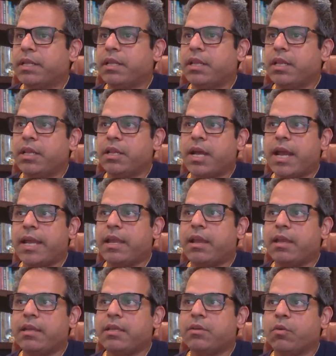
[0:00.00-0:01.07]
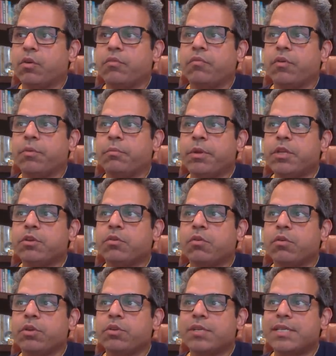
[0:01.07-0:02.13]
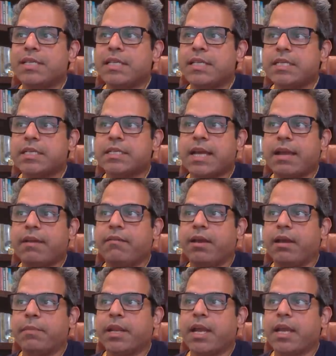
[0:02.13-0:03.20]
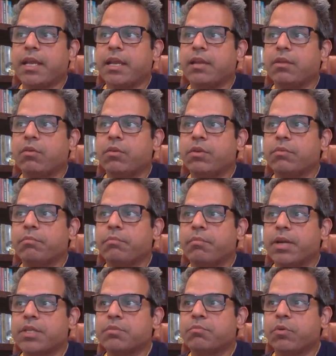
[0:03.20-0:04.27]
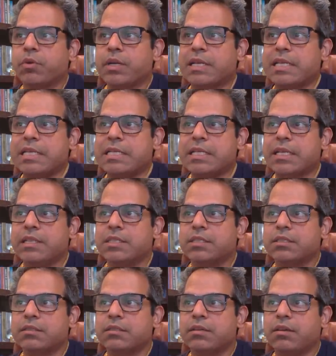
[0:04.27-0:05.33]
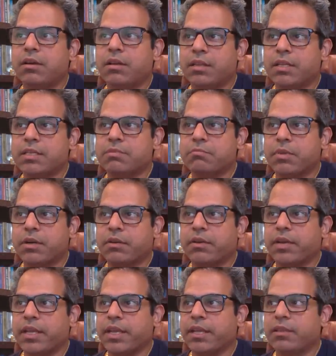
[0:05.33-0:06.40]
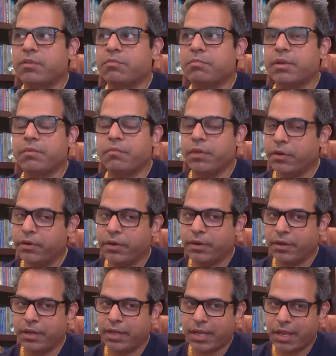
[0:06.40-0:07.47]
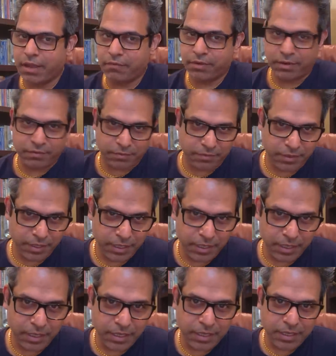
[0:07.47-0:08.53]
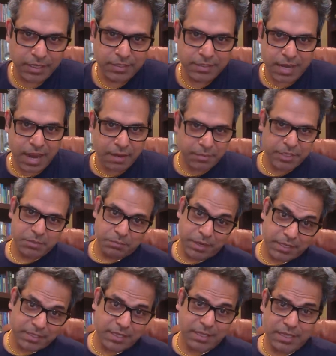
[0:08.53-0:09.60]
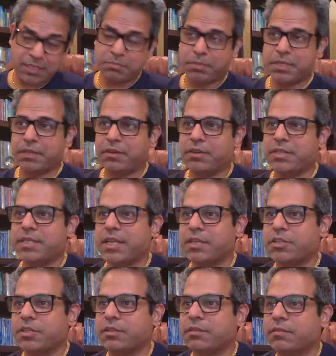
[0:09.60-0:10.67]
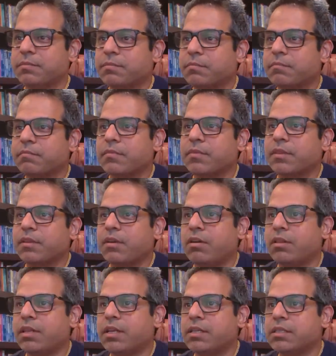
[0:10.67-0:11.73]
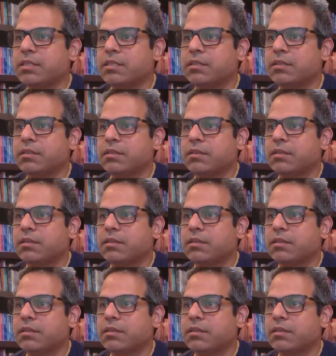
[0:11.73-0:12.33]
But eh, I, in order for me to go into details, I, I mean, I can go into much more details on this Mercury Ketu, but we don't have enough time and space in this particular session on this.